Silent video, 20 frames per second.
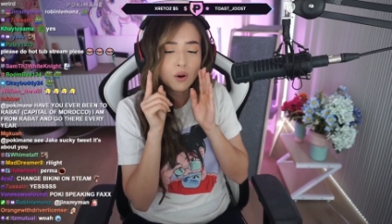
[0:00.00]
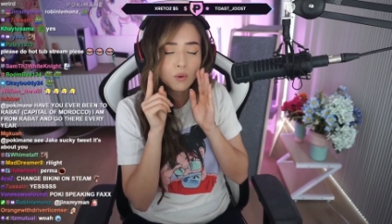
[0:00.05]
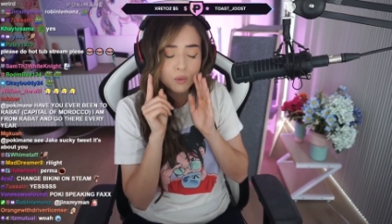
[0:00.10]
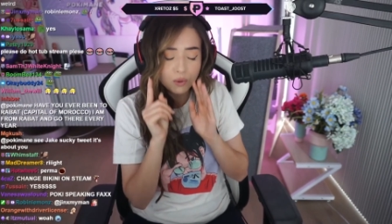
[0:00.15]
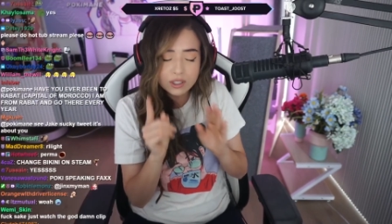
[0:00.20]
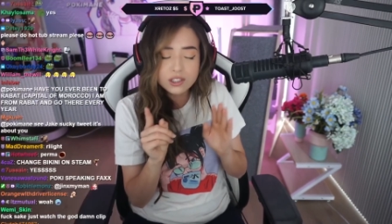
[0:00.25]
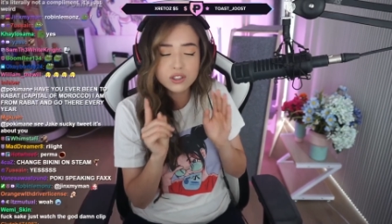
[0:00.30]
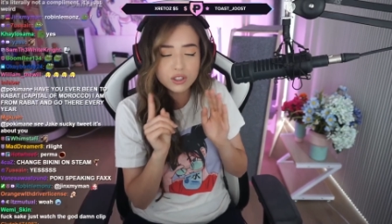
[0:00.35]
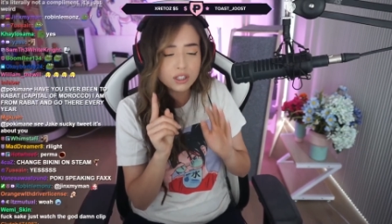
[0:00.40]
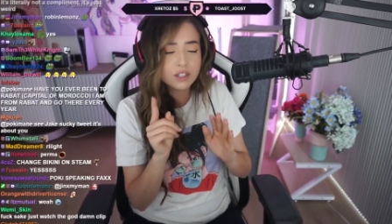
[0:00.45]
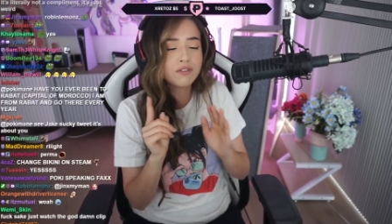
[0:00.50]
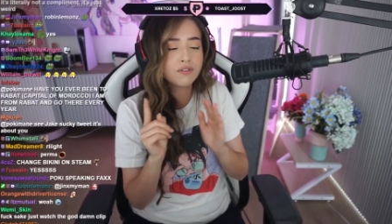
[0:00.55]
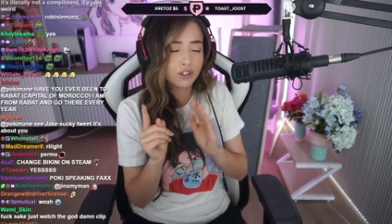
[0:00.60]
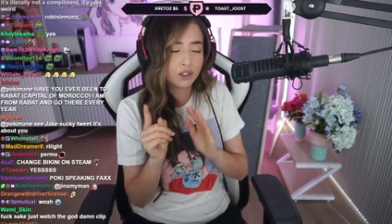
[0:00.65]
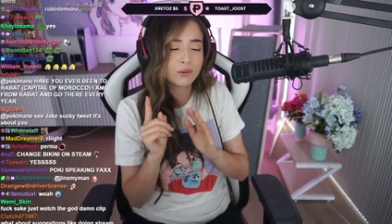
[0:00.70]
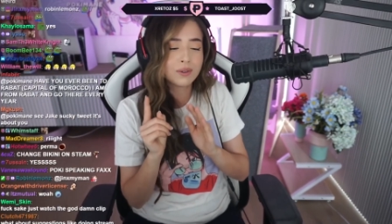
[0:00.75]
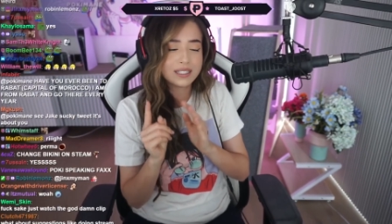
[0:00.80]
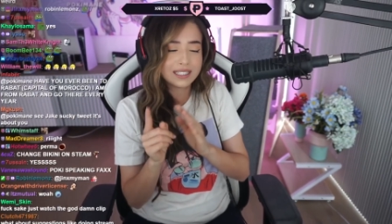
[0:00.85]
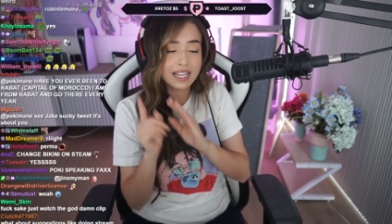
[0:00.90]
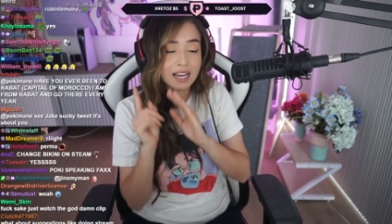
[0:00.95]
Reserve
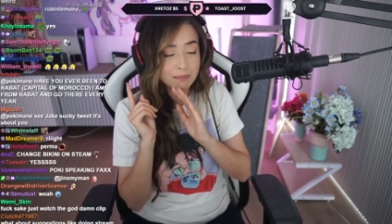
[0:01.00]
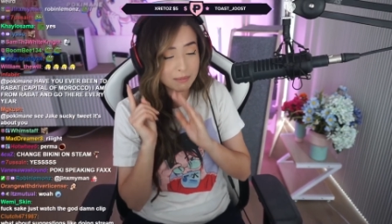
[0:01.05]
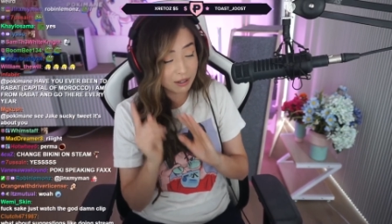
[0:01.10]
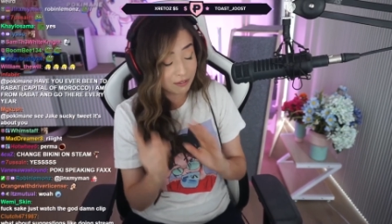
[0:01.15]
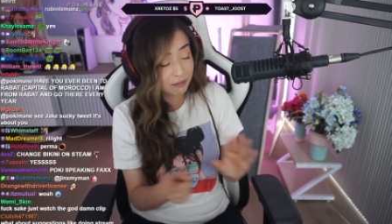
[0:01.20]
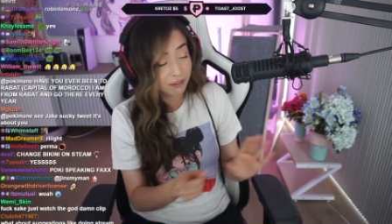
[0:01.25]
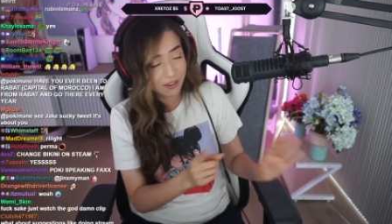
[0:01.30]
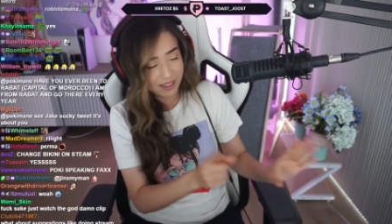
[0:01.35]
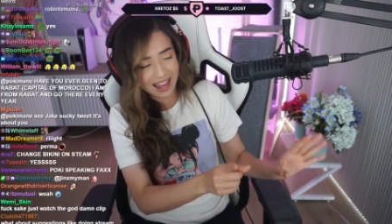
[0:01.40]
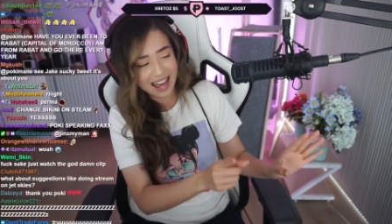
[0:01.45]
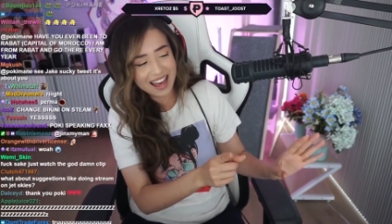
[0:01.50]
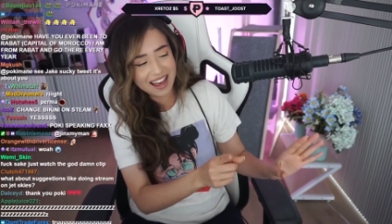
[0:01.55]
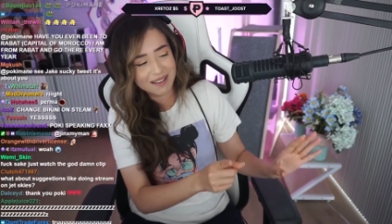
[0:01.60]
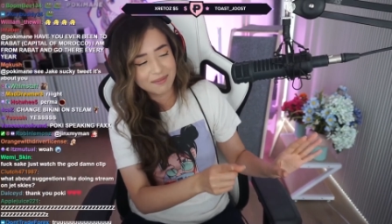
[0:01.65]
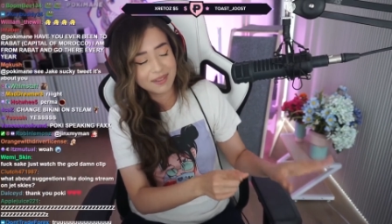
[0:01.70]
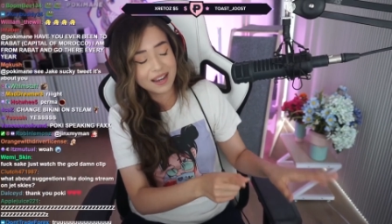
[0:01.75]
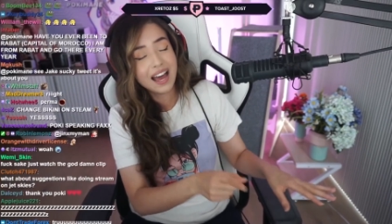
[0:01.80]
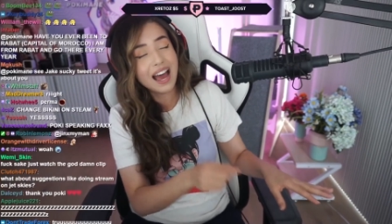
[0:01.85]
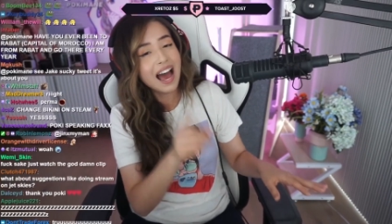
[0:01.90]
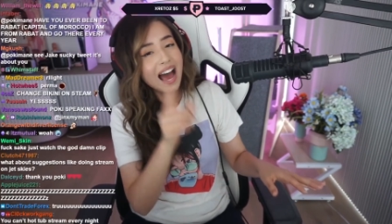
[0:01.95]
your resentment for
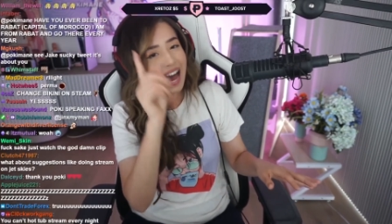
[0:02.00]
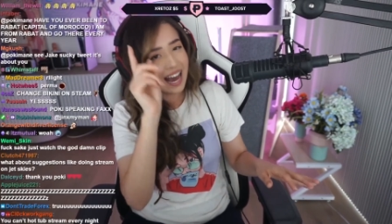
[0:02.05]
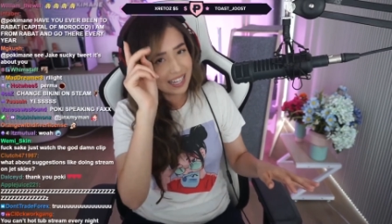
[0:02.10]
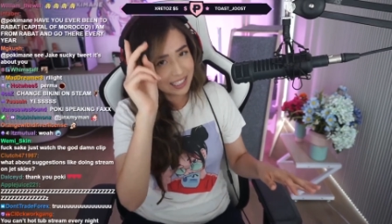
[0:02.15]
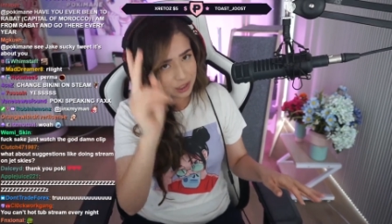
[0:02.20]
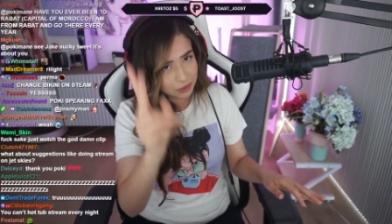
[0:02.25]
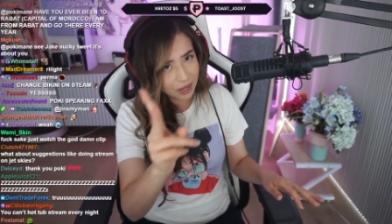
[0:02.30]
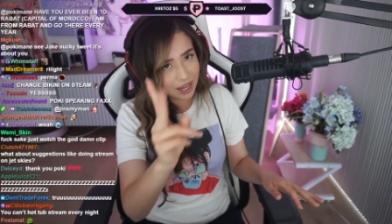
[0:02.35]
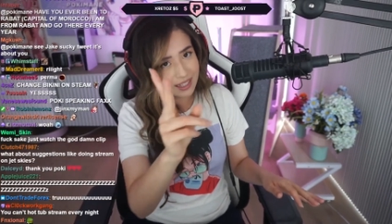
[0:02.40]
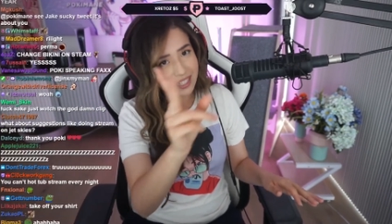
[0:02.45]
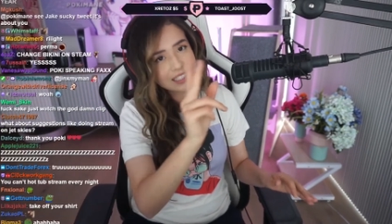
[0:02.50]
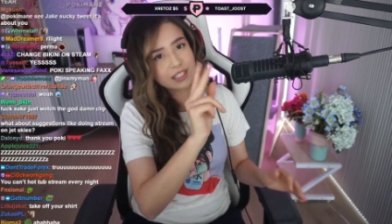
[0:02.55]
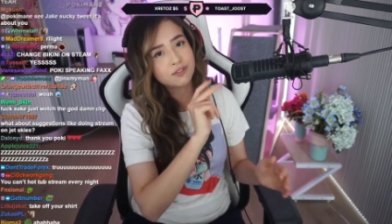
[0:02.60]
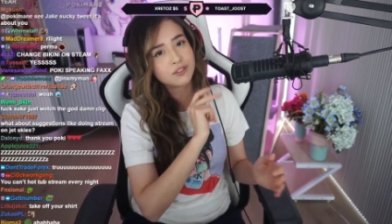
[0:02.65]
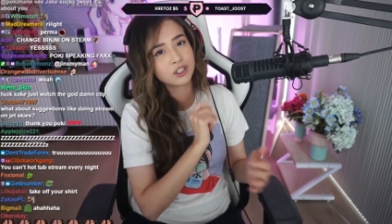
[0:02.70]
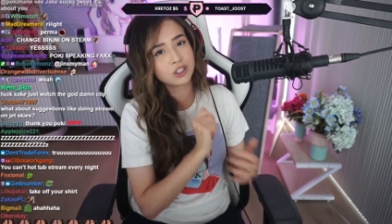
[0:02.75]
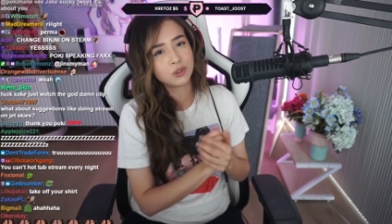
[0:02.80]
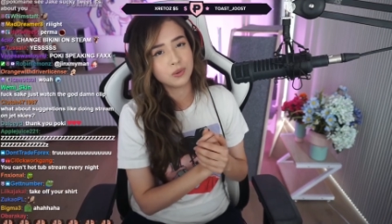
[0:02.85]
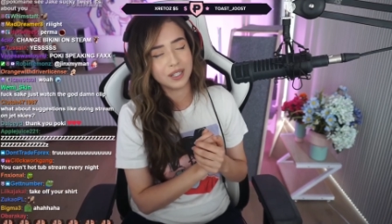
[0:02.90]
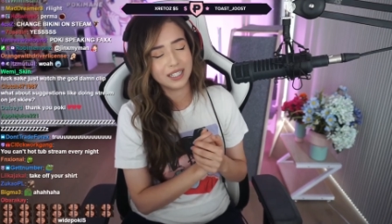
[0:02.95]
them as well as
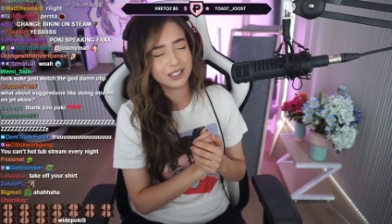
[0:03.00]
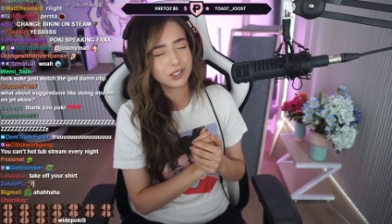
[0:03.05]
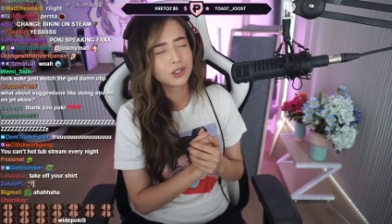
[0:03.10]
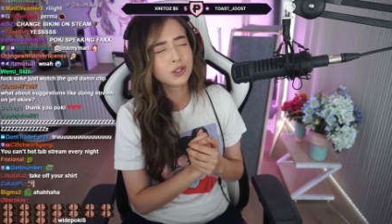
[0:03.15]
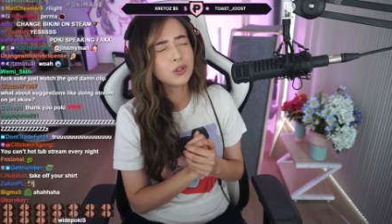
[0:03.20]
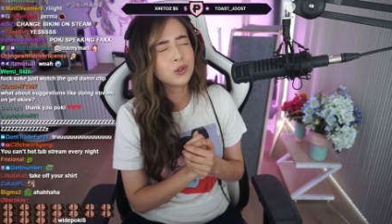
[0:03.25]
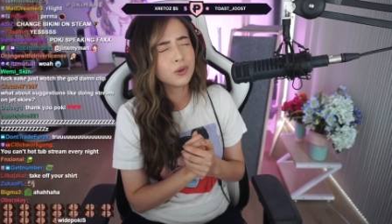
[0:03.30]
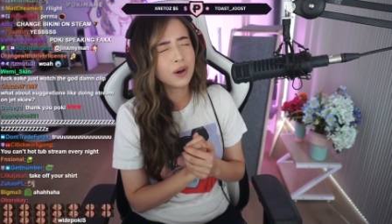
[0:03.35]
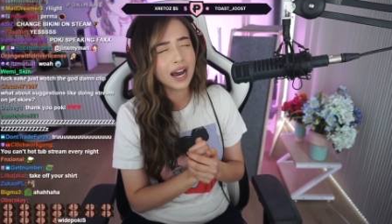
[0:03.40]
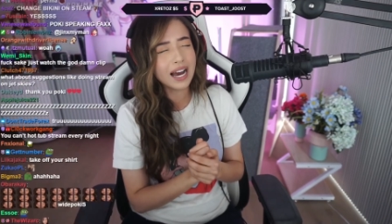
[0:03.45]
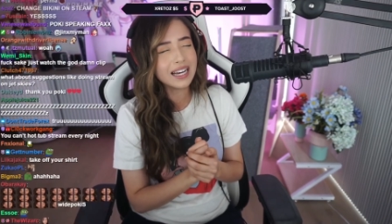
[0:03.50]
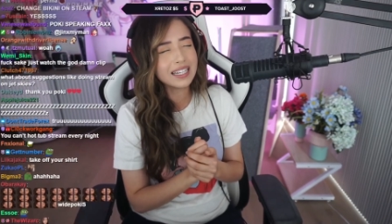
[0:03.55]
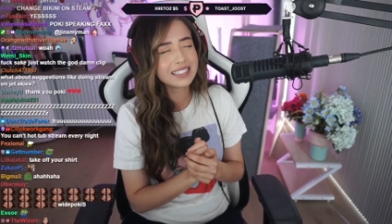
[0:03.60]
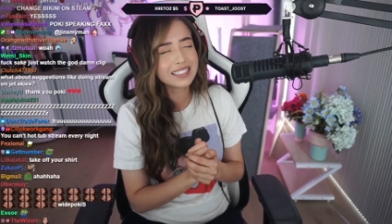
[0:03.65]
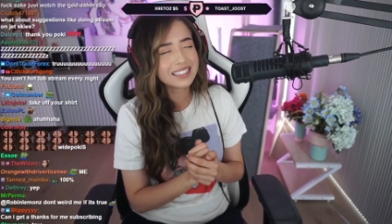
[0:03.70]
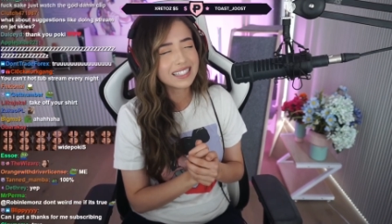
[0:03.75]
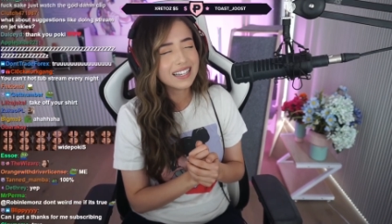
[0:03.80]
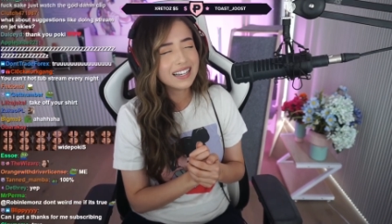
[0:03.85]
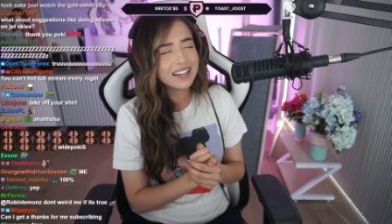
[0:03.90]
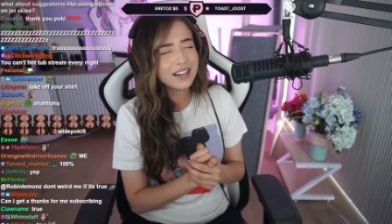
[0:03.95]
for Twitch, who
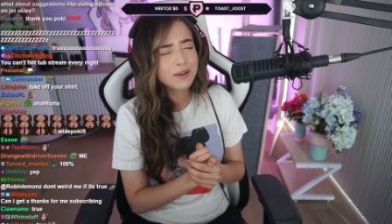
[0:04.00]
has